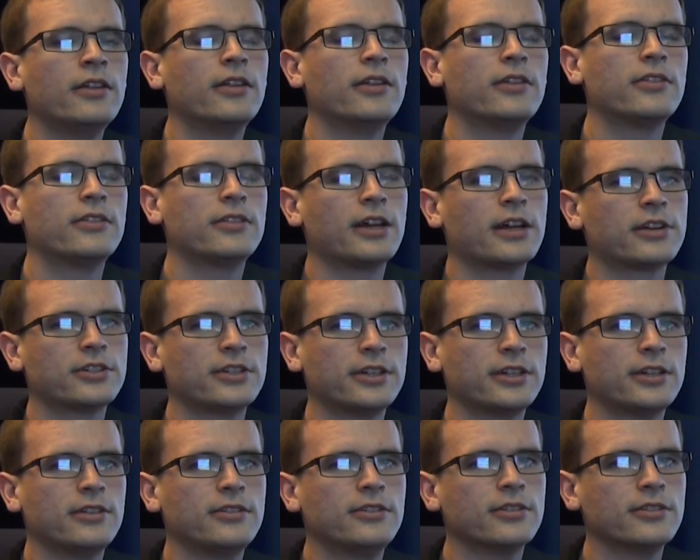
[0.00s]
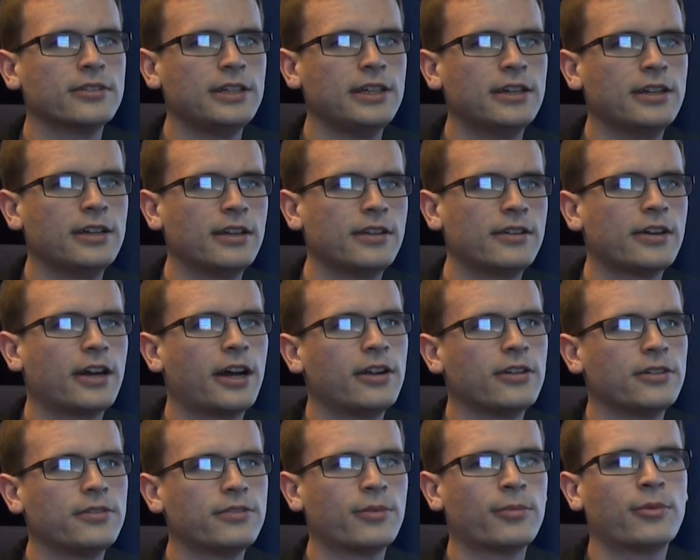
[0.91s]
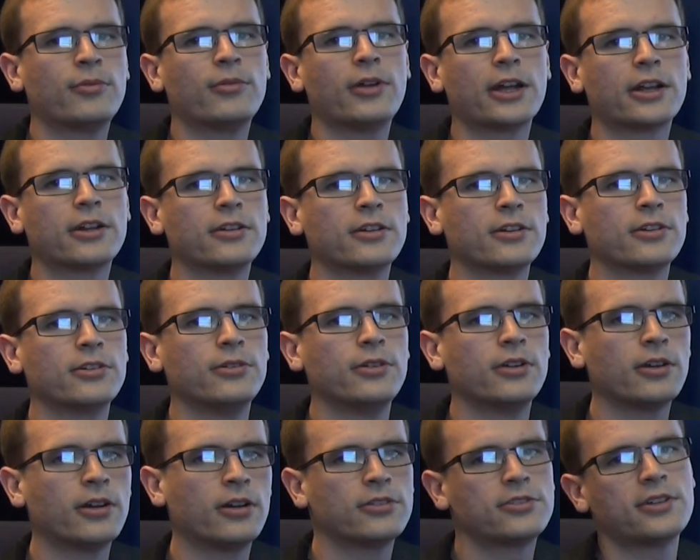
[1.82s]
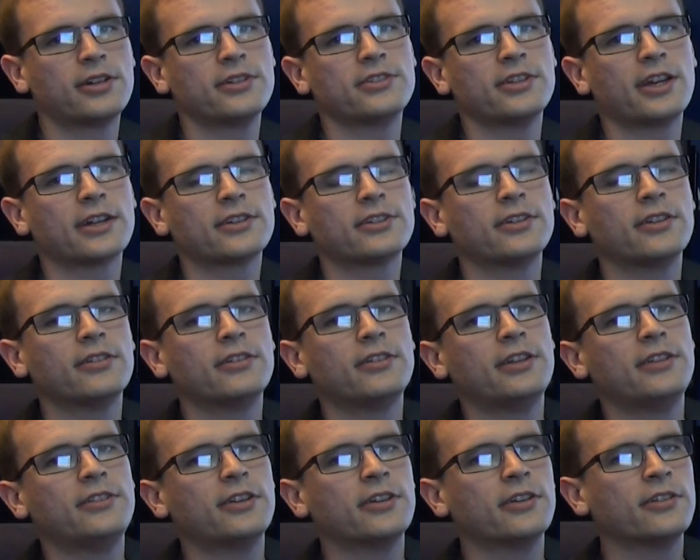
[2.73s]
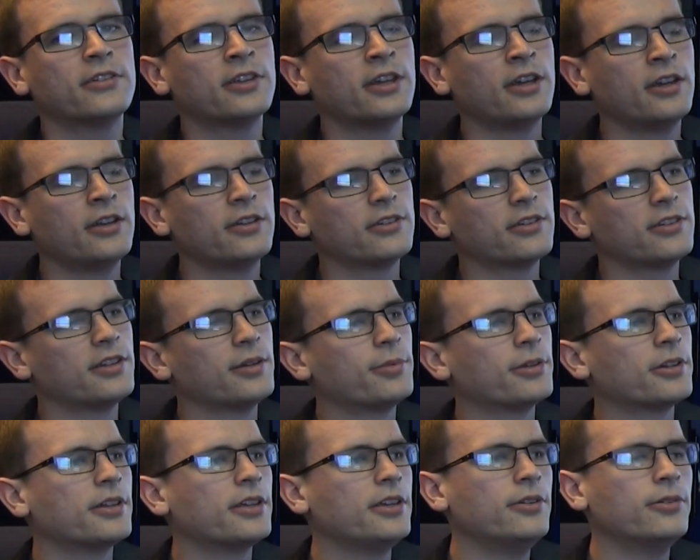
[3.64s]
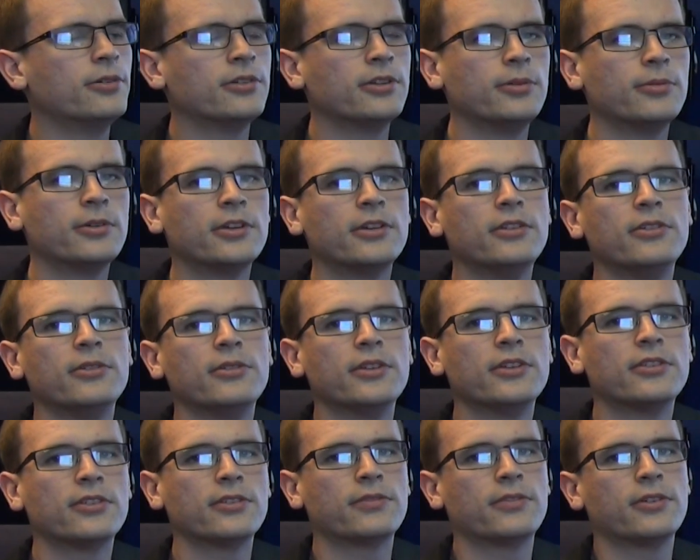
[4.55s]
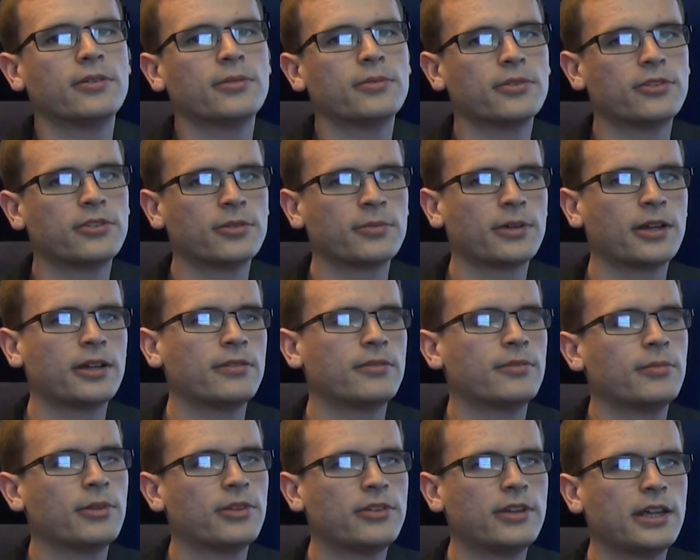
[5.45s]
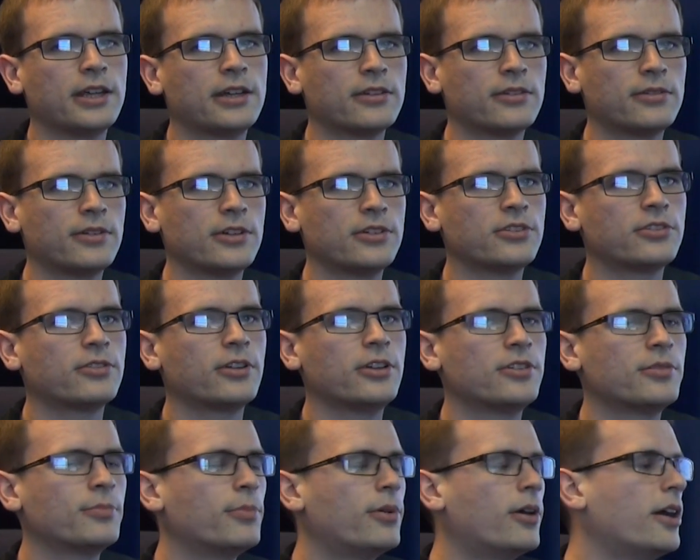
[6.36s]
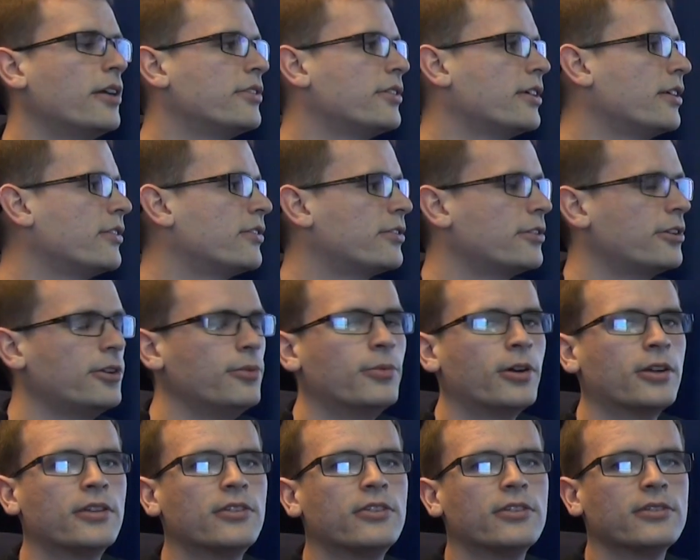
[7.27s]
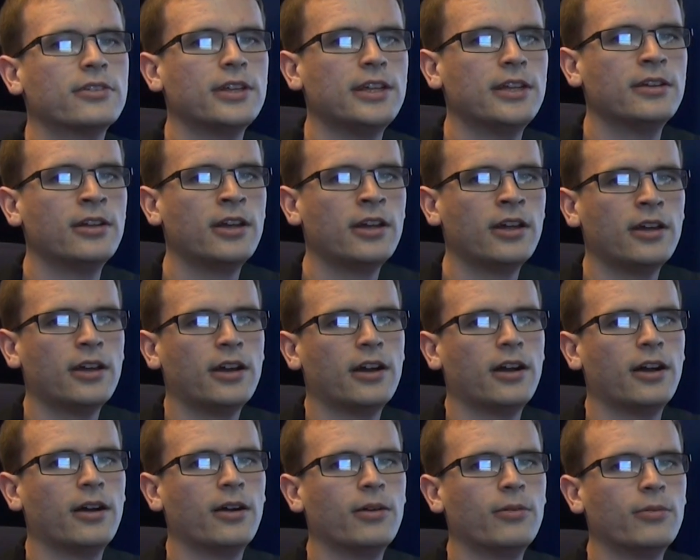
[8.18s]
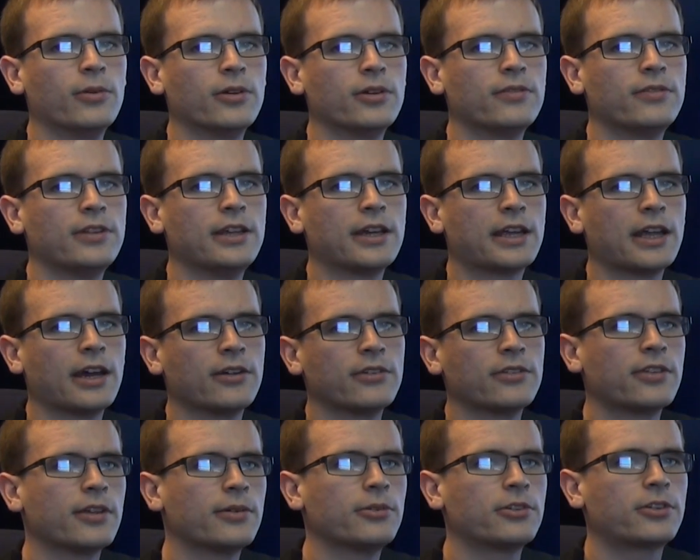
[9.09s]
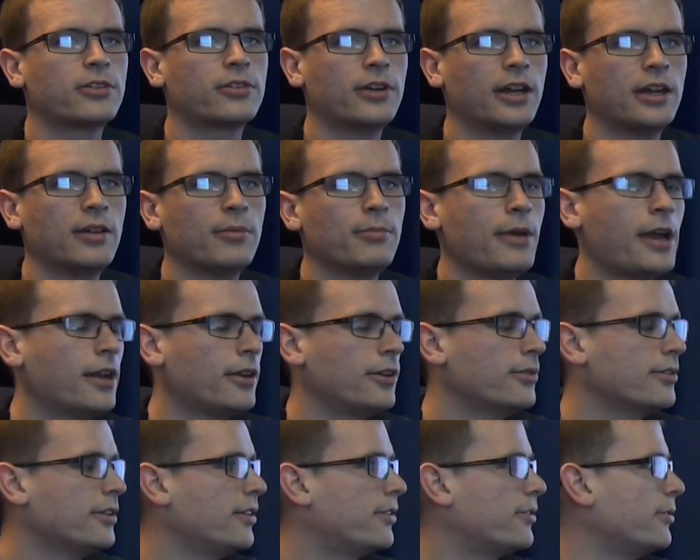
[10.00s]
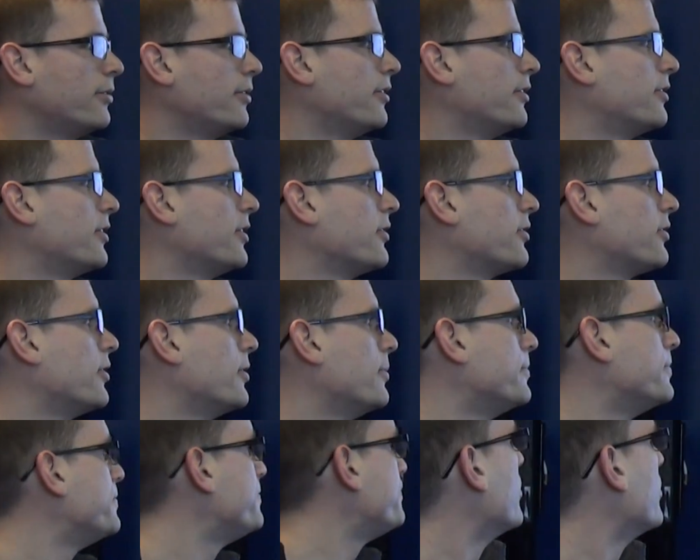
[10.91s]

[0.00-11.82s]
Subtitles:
This is actually going to delete it entirely from the record, including all transactional details. So typically you only want to do this if there was some kind of a mistake in the registration process, or you want to delete one of the accounts that was created manually through this system.